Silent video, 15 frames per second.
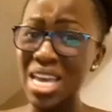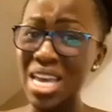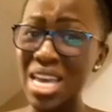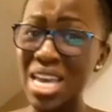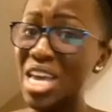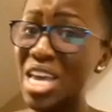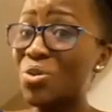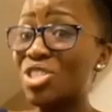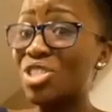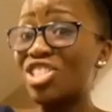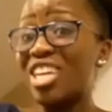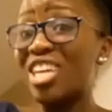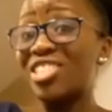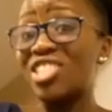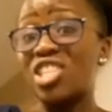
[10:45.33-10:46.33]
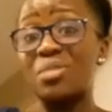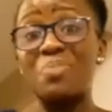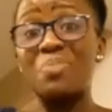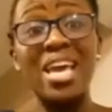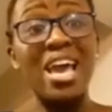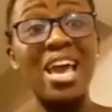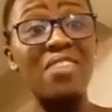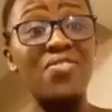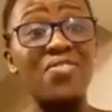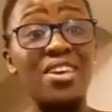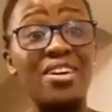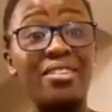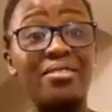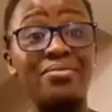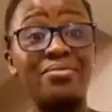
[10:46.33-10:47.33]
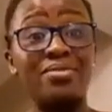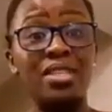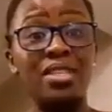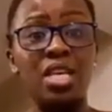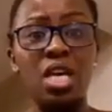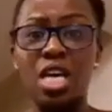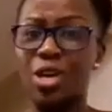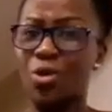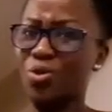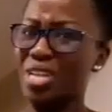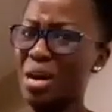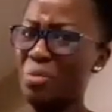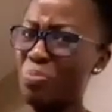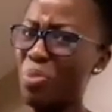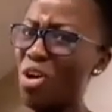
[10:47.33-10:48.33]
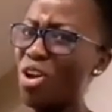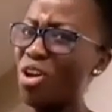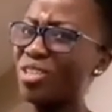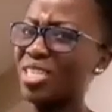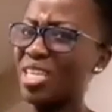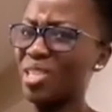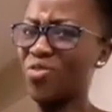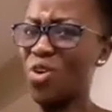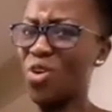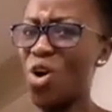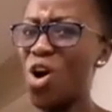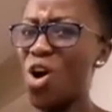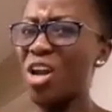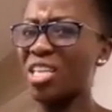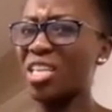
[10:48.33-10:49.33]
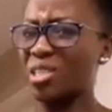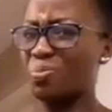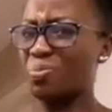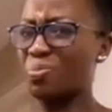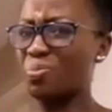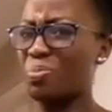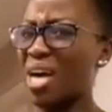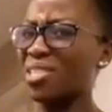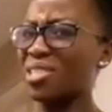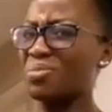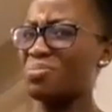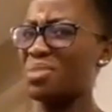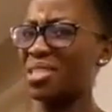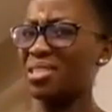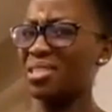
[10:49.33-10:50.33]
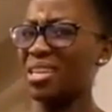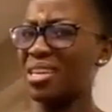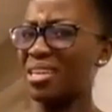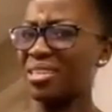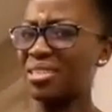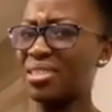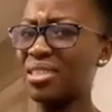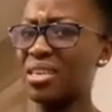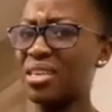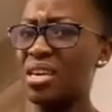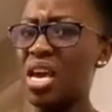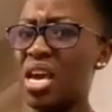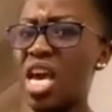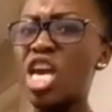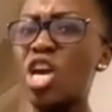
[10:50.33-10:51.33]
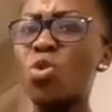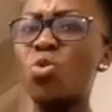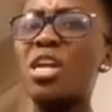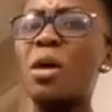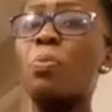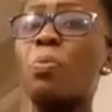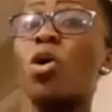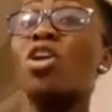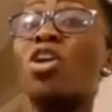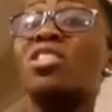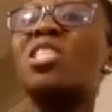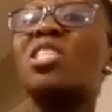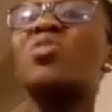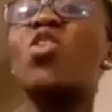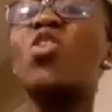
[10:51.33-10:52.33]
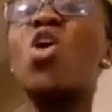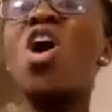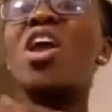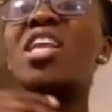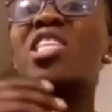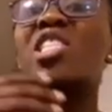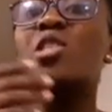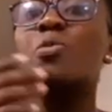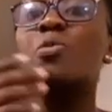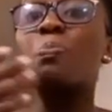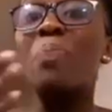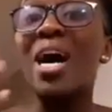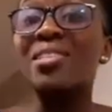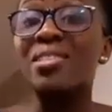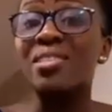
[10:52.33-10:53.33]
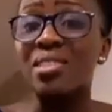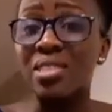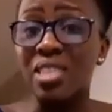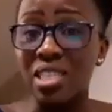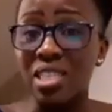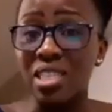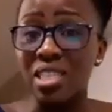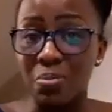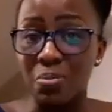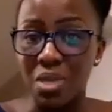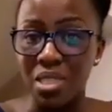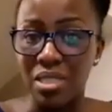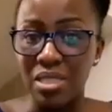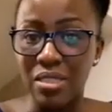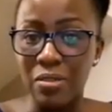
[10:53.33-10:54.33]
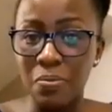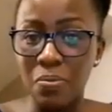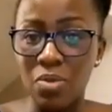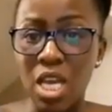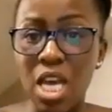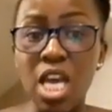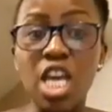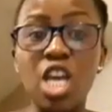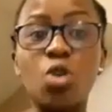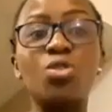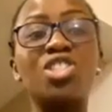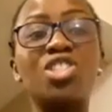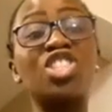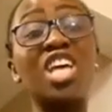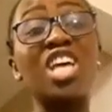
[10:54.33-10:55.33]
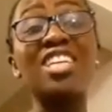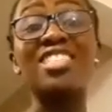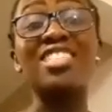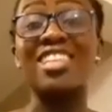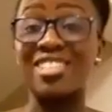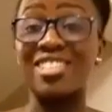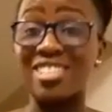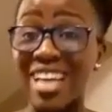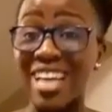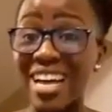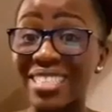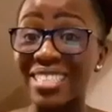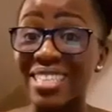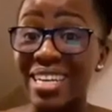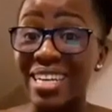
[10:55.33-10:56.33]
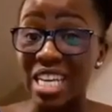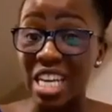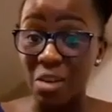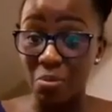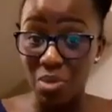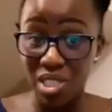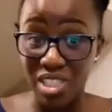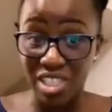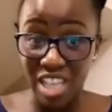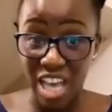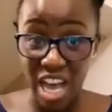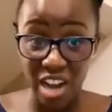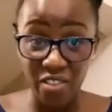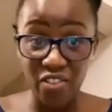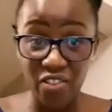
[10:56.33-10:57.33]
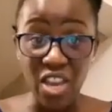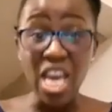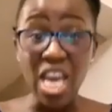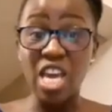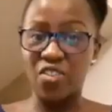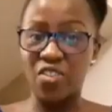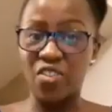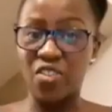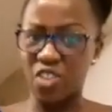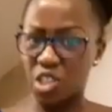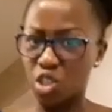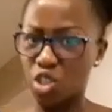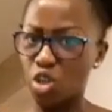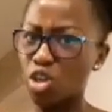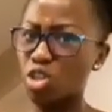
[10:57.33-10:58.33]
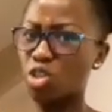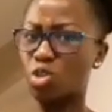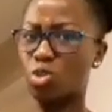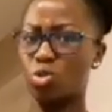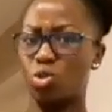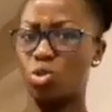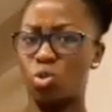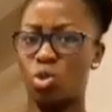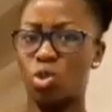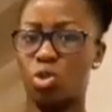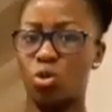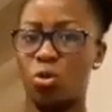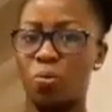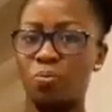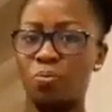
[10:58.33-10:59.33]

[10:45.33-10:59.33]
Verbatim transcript: He could change his behavior. He could apologize for all his past mistakes. He could apologize for all his past statements. He could change a standard himself if he sought to do so.